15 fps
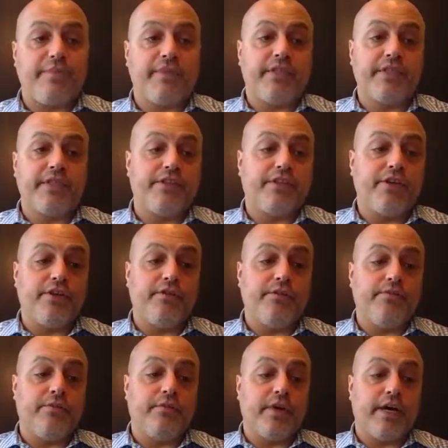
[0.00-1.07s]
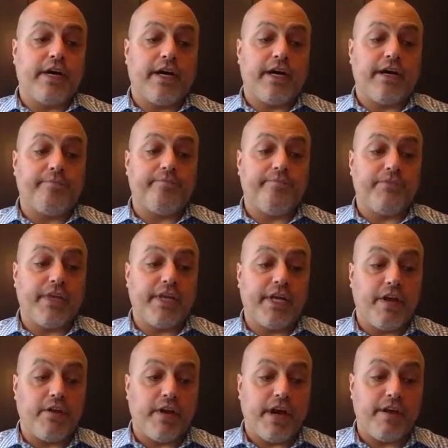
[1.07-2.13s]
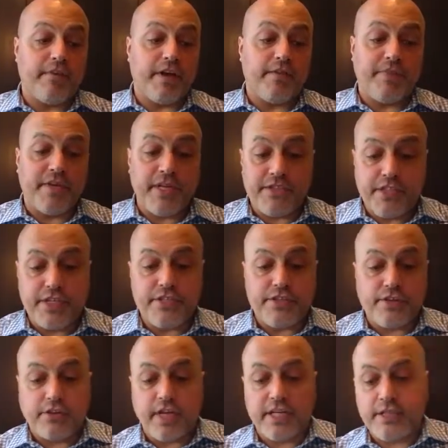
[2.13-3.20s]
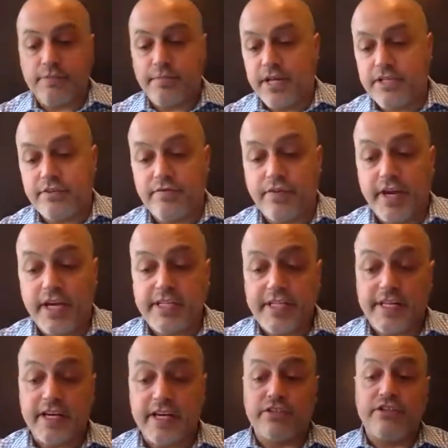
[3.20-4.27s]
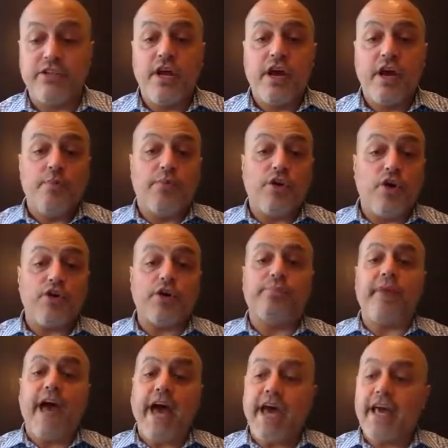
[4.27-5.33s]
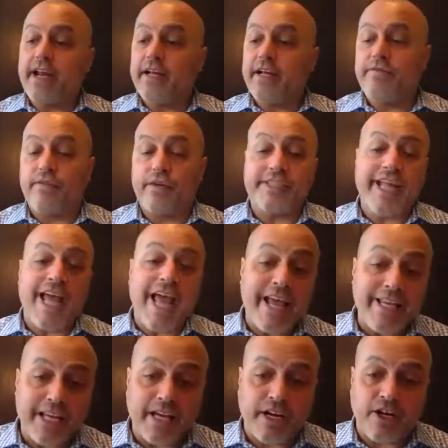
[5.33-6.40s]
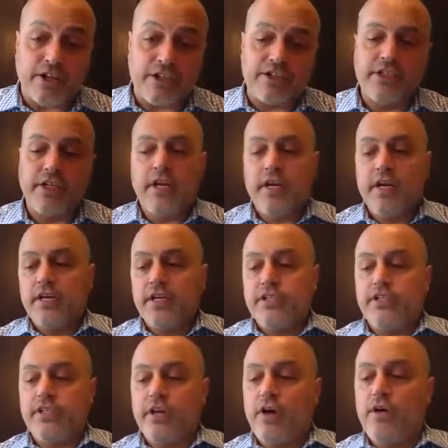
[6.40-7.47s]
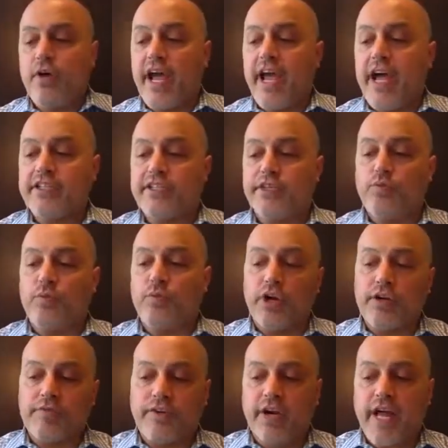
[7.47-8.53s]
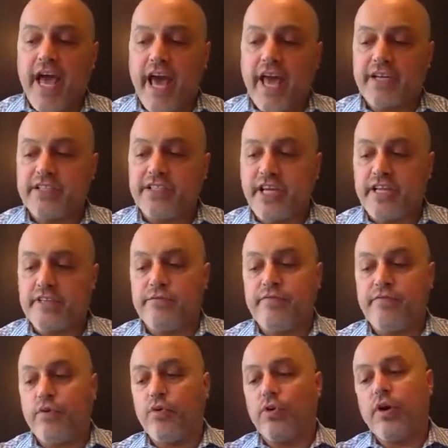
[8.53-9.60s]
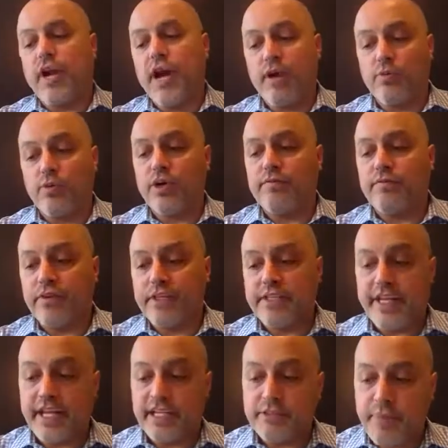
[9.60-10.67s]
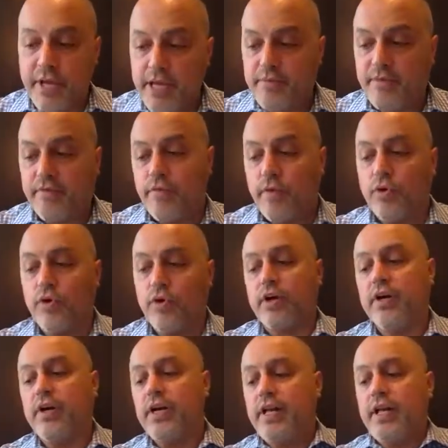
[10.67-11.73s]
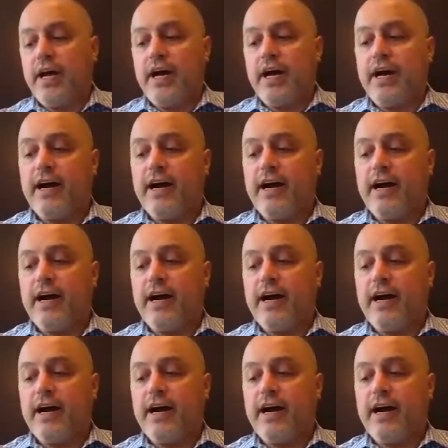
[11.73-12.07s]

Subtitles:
just happened to, I've been in digital, as I mentioned, for 18 years, programmatic for 10 years. So I actually worked for an ad exchange before. I worked for a DSP before.